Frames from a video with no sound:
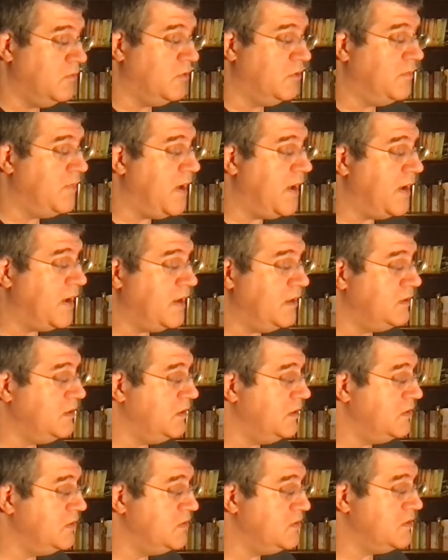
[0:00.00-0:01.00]
Back at
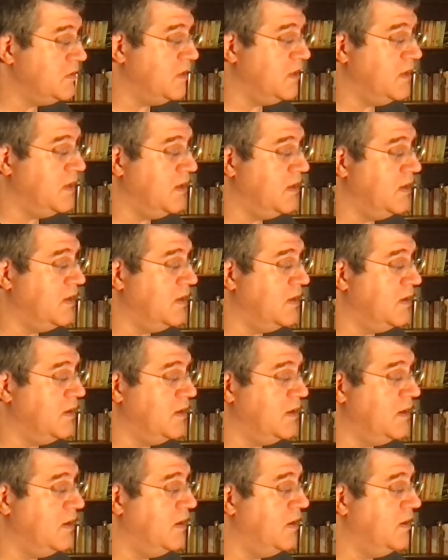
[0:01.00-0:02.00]
this
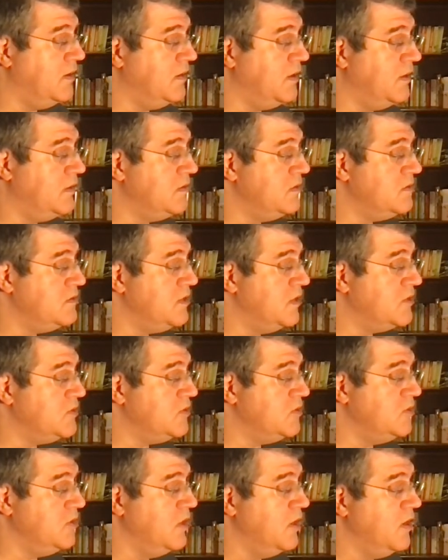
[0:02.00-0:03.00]

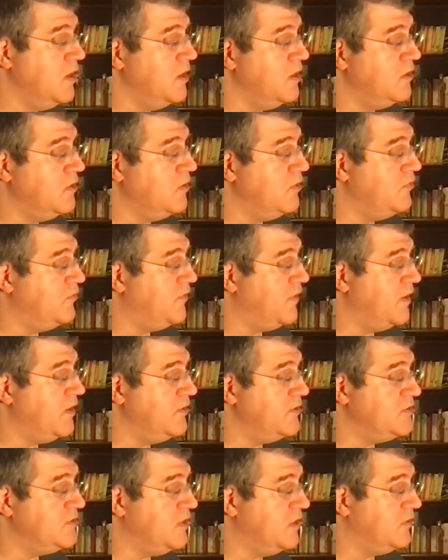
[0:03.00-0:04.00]
section, you find
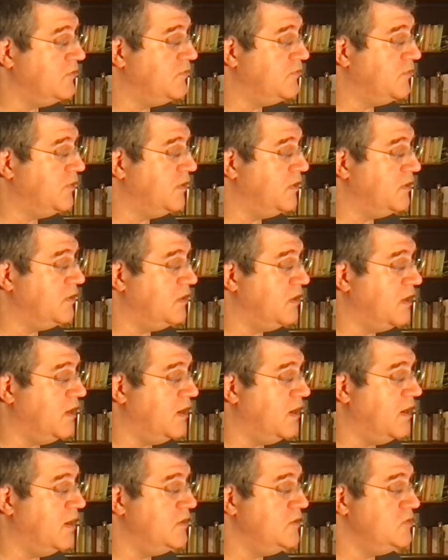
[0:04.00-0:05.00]
yourself with
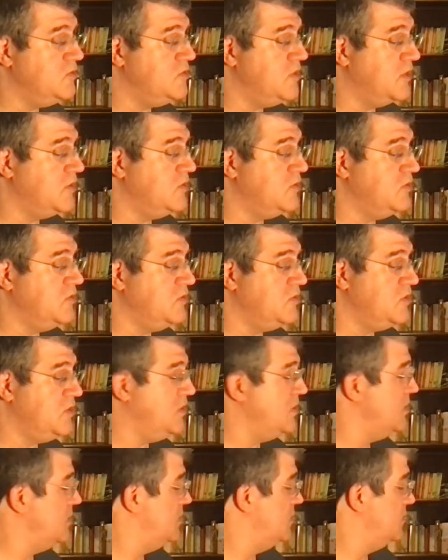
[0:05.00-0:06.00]
section
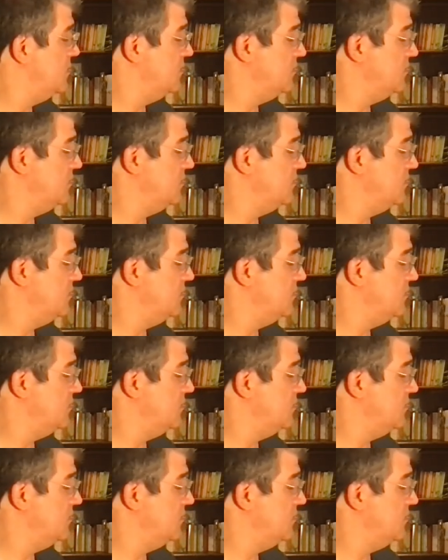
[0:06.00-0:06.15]
G,